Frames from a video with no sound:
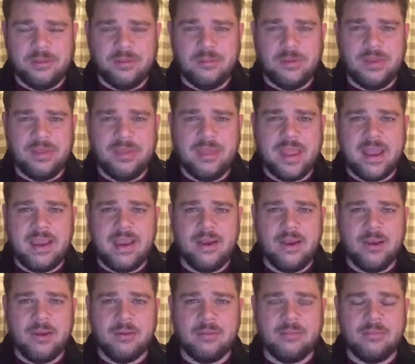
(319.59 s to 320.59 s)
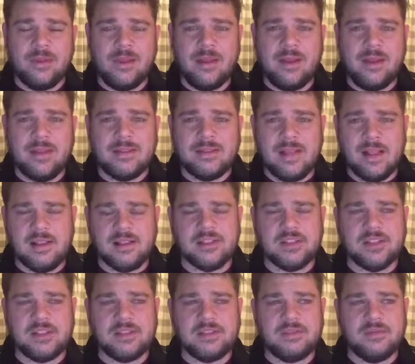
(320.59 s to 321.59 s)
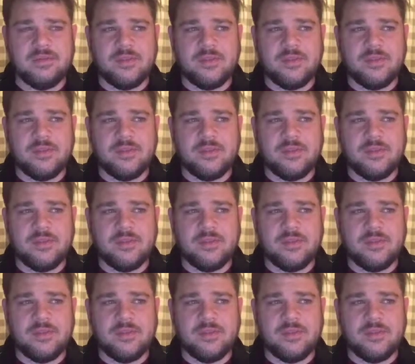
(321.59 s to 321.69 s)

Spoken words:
when they hear intelligence,